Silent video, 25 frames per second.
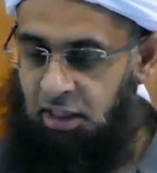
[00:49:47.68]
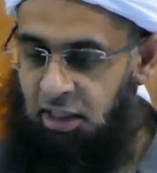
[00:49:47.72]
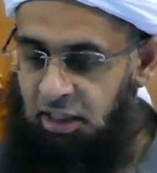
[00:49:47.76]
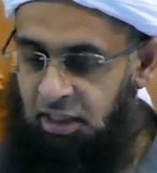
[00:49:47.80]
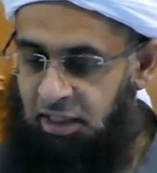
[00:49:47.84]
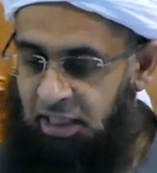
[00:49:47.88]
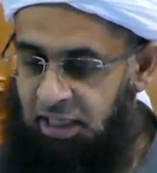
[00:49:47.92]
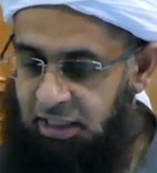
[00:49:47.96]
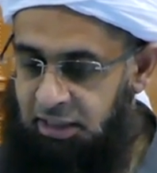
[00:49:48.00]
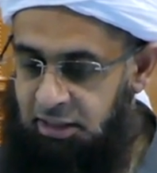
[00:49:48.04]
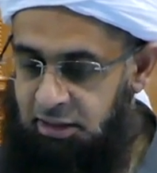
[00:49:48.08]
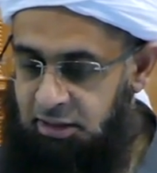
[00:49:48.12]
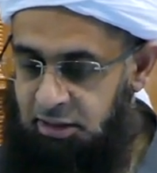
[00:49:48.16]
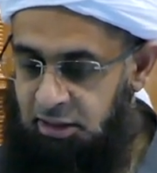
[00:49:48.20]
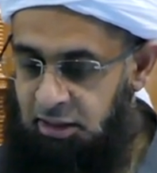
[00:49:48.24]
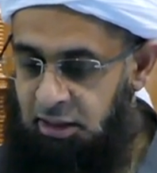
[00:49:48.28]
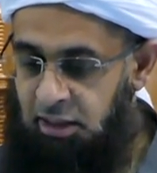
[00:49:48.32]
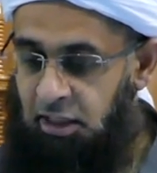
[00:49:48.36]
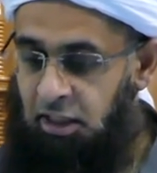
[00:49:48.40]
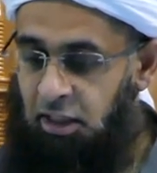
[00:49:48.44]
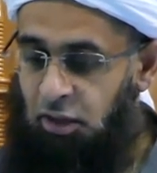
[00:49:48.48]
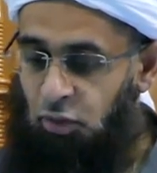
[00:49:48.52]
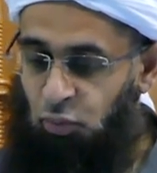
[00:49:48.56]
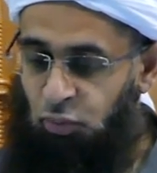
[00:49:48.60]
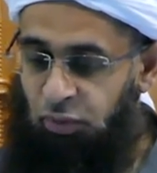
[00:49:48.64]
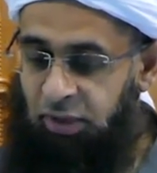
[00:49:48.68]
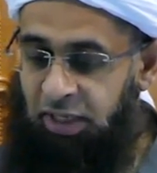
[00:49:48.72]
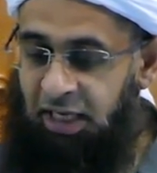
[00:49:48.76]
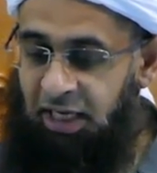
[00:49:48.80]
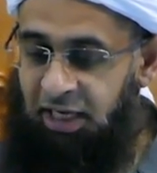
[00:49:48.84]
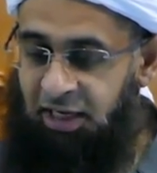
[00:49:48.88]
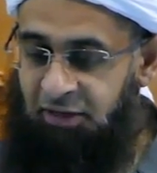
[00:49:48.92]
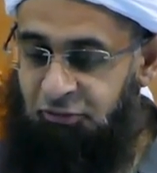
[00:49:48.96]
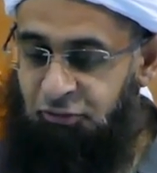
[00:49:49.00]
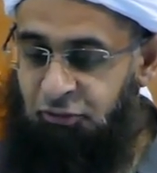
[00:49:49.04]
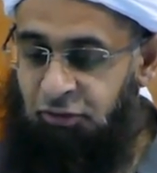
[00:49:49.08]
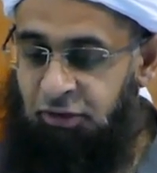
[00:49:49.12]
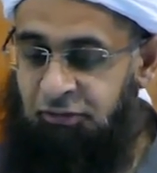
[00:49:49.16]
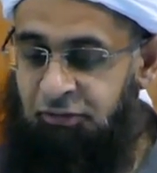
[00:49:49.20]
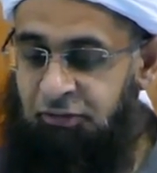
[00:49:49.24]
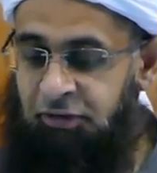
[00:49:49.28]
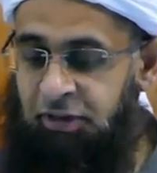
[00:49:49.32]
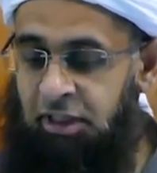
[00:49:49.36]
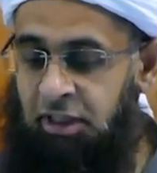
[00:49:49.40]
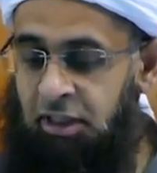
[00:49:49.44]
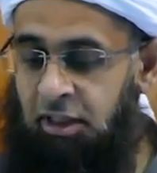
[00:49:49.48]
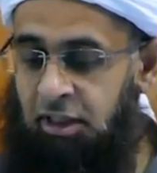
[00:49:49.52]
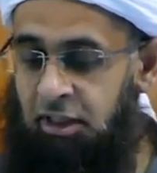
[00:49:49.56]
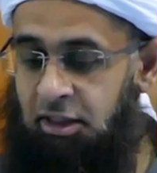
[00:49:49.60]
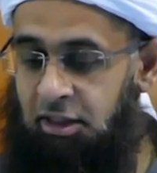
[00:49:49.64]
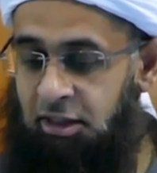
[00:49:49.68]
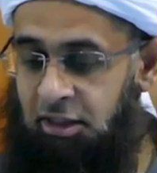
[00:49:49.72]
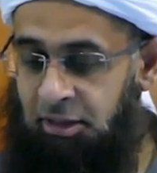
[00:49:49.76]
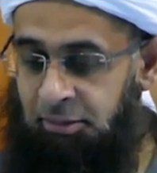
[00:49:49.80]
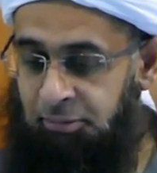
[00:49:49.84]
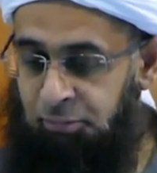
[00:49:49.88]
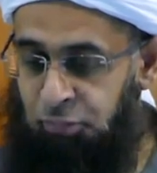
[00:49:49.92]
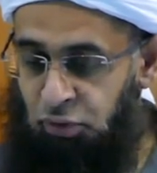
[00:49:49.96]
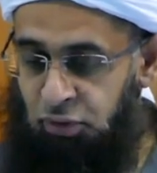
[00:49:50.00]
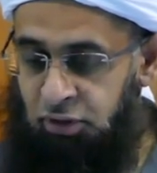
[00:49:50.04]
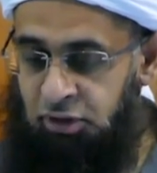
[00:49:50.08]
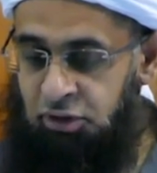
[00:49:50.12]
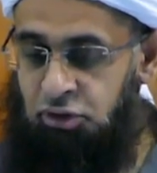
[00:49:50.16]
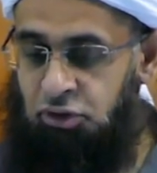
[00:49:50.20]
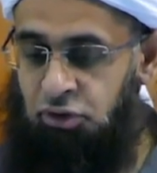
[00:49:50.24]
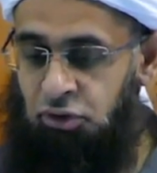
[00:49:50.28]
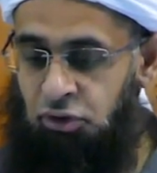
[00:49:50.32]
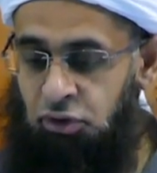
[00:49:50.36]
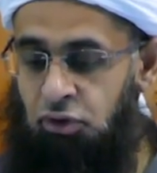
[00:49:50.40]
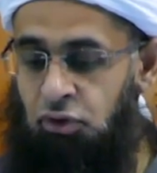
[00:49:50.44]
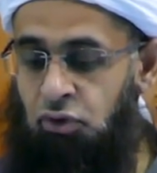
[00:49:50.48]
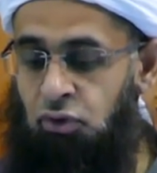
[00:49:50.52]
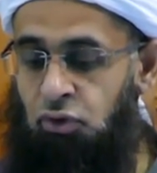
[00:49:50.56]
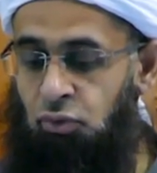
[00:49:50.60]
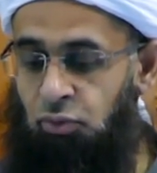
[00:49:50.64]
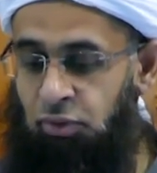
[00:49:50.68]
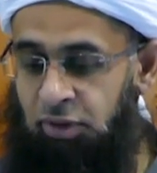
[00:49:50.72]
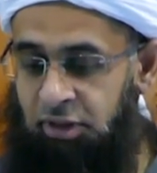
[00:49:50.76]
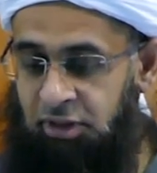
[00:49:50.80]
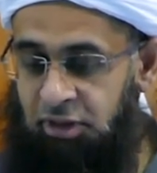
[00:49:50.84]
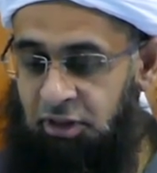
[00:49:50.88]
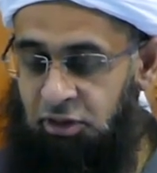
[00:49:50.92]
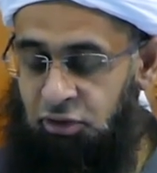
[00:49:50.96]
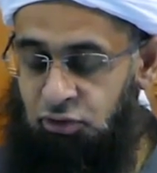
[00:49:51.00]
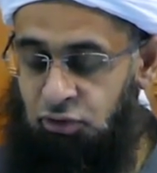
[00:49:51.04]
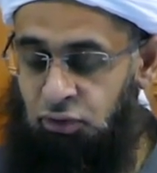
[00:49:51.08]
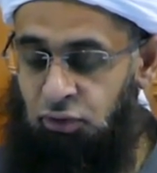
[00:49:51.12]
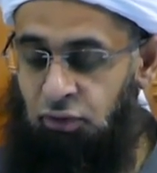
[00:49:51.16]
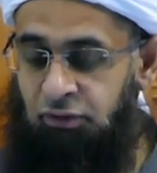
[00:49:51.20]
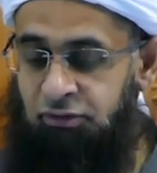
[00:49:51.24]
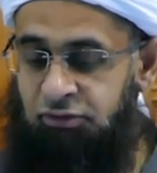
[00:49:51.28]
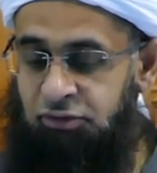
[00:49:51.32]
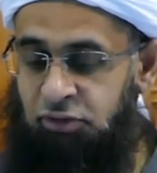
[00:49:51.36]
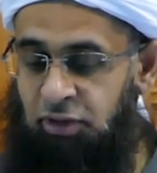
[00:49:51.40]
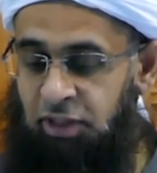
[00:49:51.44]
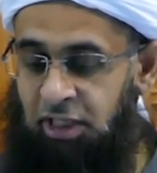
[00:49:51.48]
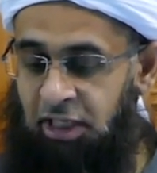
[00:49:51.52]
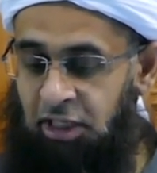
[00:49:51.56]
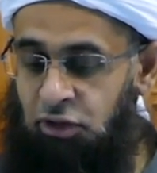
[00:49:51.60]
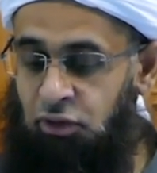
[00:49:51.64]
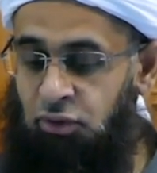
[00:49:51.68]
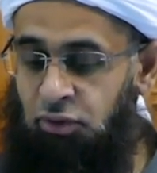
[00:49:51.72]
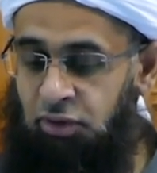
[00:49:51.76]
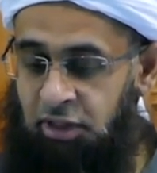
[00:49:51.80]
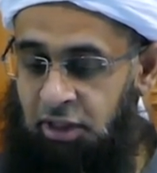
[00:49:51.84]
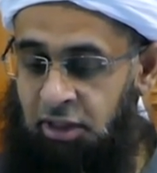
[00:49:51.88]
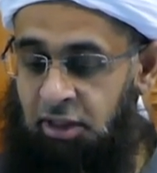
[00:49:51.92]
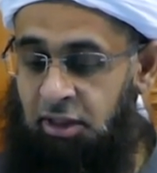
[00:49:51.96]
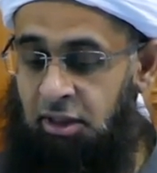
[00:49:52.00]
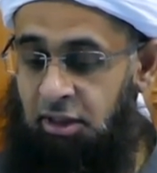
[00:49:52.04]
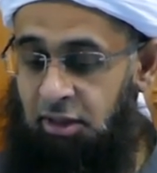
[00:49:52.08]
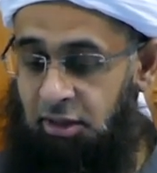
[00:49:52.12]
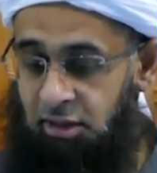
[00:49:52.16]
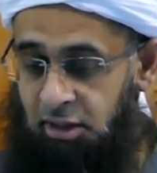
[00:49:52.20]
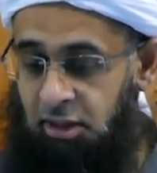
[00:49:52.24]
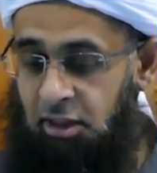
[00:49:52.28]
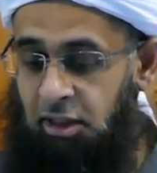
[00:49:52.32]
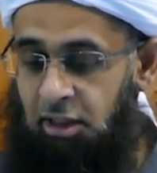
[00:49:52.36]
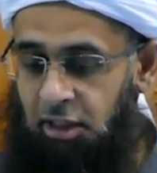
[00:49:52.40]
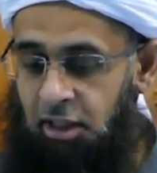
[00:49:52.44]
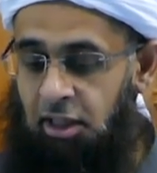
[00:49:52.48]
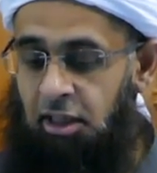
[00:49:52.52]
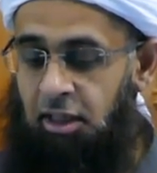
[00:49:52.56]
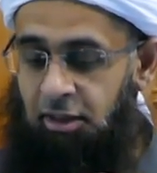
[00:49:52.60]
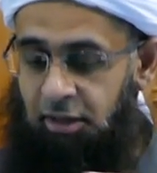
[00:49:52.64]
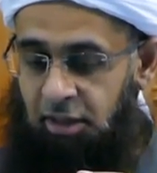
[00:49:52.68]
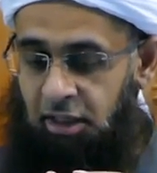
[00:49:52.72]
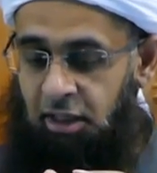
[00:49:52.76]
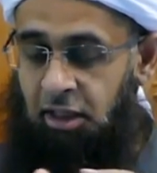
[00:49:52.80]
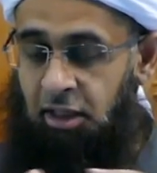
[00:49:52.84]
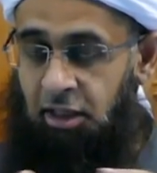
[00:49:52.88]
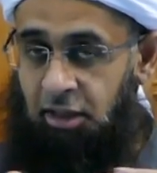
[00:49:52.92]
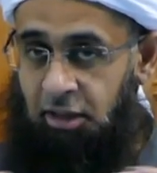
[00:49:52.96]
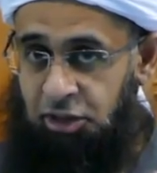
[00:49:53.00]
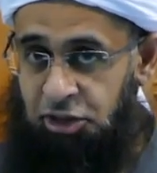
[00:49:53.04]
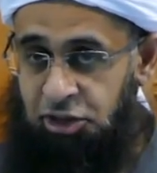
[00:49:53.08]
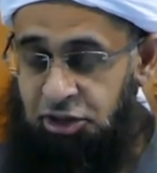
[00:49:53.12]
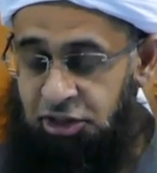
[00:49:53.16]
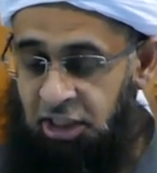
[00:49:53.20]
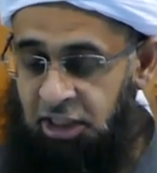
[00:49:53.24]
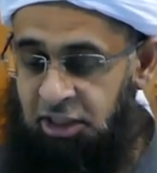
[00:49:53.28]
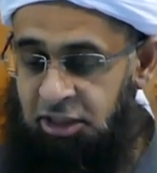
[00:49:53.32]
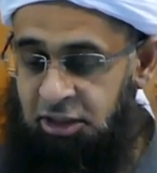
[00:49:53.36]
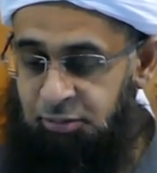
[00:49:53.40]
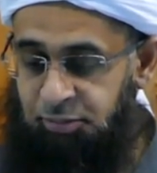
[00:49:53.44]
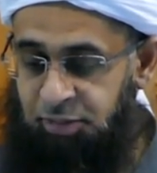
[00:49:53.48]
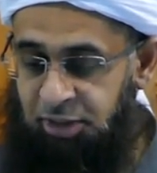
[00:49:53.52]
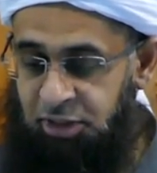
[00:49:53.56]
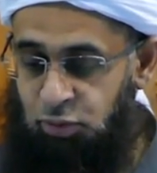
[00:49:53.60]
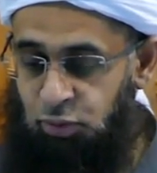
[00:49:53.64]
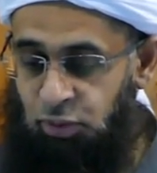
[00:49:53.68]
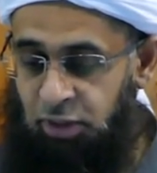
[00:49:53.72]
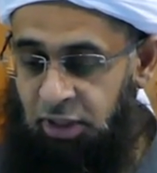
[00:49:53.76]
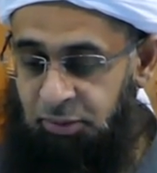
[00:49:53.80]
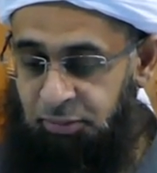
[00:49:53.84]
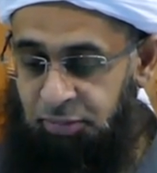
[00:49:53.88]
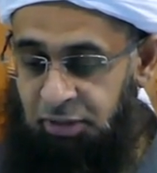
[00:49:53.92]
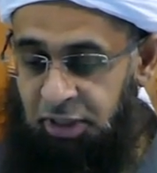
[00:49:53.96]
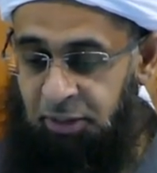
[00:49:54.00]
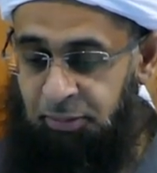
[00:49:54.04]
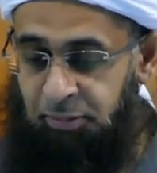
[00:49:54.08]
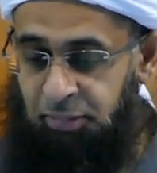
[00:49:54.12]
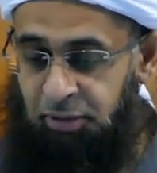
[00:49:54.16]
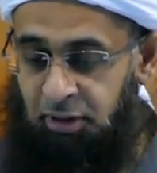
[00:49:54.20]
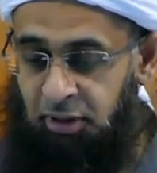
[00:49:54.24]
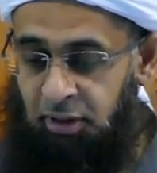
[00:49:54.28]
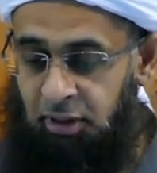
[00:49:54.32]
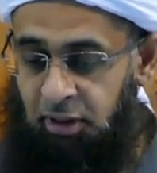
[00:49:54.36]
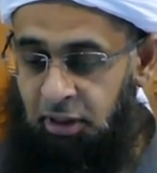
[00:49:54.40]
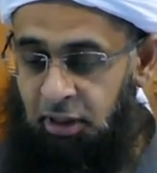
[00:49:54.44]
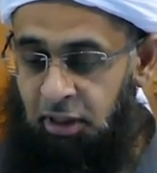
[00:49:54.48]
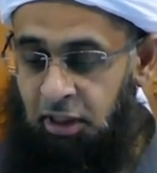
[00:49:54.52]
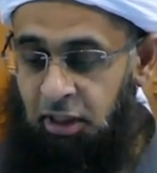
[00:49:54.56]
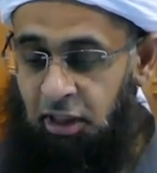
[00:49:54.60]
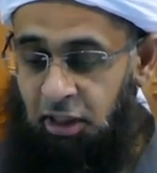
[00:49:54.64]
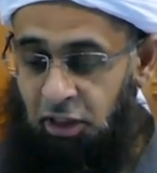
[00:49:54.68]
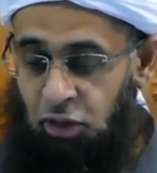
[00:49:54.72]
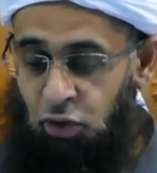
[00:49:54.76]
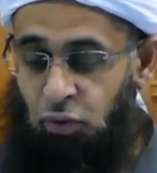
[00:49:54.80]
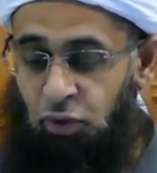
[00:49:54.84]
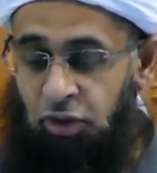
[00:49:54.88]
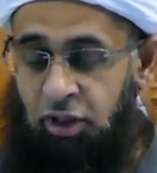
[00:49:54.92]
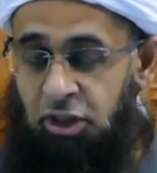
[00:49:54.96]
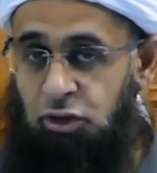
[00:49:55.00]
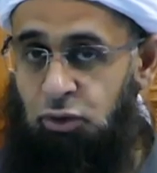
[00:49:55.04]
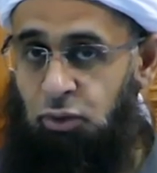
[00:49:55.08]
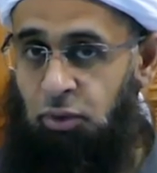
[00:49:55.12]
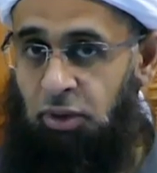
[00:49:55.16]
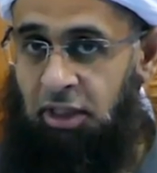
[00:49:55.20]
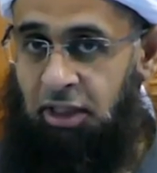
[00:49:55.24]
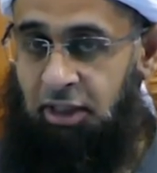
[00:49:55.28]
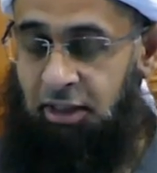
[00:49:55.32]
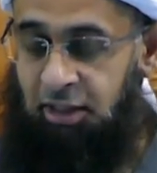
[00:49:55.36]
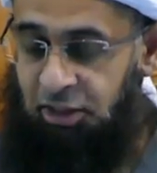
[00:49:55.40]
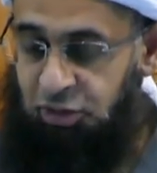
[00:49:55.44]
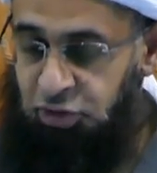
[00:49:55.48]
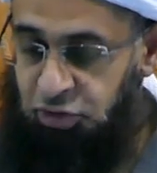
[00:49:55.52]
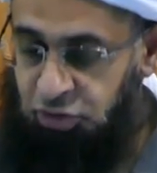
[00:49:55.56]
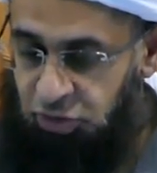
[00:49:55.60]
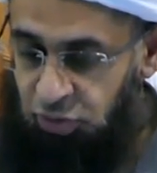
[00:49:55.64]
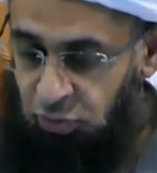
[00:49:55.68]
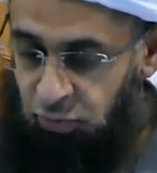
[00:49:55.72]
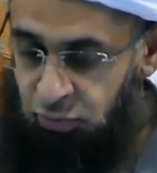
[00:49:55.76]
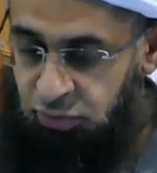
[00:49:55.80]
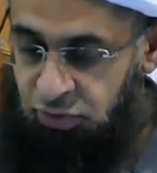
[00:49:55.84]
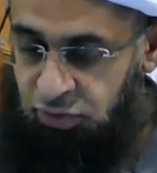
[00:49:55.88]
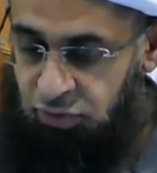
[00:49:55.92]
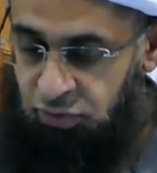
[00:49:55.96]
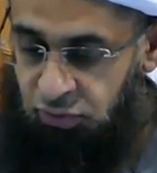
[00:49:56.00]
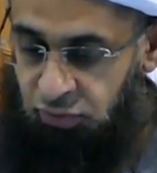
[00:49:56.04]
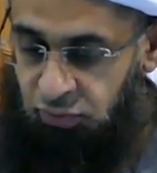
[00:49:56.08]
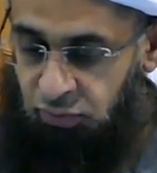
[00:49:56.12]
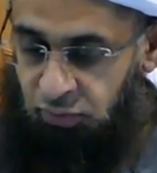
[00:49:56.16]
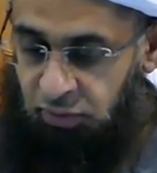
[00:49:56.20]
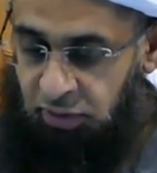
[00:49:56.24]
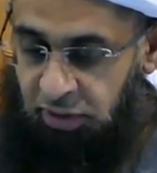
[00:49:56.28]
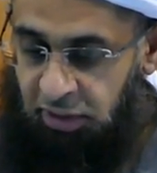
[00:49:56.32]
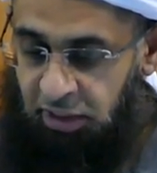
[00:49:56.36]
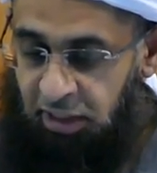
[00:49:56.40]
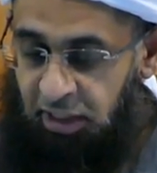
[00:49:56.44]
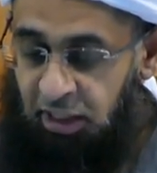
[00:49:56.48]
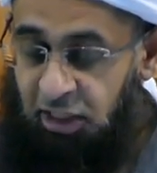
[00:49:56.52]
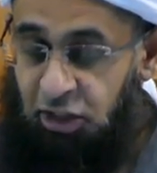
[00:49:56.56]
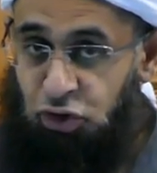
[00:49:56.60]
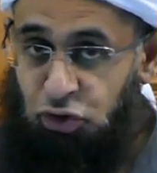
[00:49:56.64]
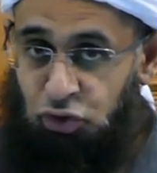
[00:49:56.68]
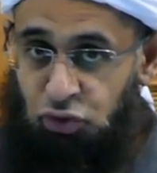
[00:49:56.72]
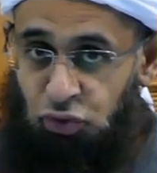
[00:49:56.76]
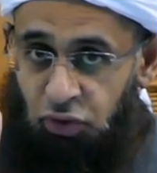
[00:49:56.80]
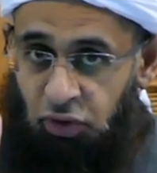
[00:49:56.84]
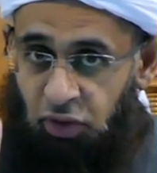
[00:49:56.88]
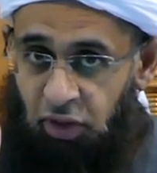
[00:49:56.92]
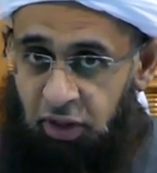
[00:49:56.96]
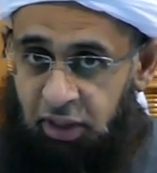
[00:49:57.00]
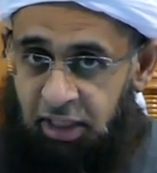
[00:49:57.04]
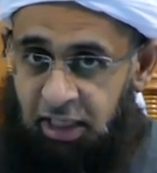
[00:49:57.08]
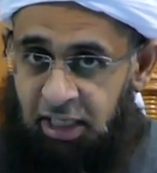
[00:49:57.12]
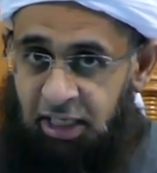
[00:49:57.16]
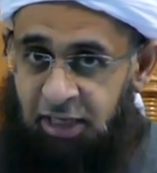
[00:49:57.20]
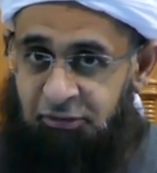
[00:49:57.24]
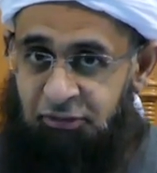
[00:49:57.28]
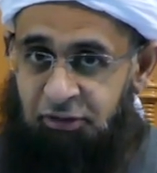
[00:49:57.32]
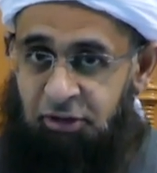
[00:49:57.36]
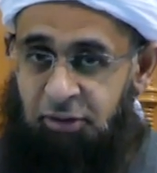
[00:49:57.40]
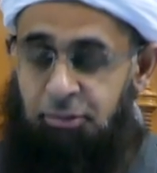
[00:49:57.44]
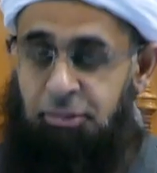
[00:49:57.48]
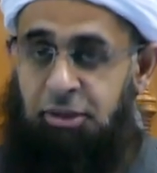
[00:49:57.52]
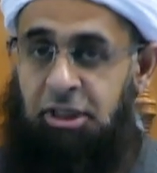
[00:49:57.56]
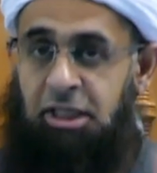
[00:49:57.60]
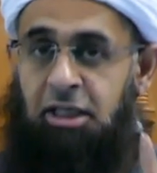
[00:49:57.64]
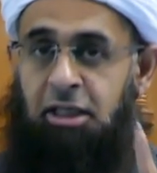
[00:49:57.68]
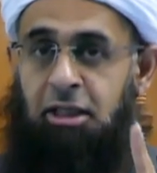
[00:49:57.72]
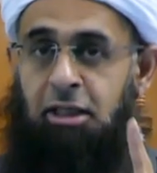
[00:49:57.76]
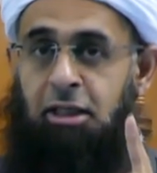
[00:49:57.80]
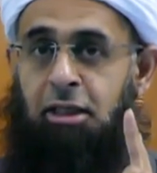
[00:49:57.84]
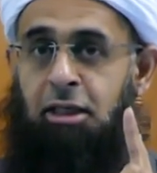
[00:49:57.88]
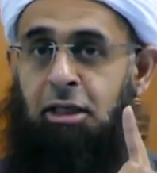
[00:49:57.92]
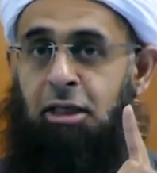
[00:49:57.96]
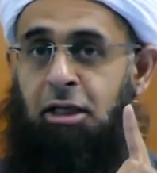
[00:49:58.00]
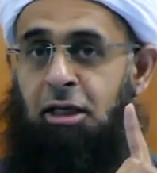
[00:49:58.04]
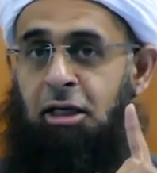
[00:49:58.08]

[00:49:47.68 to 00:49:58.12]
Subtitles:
that we have revealed the book to you with the truth so that you can judge between people according to what Allah shows you. Do not ever be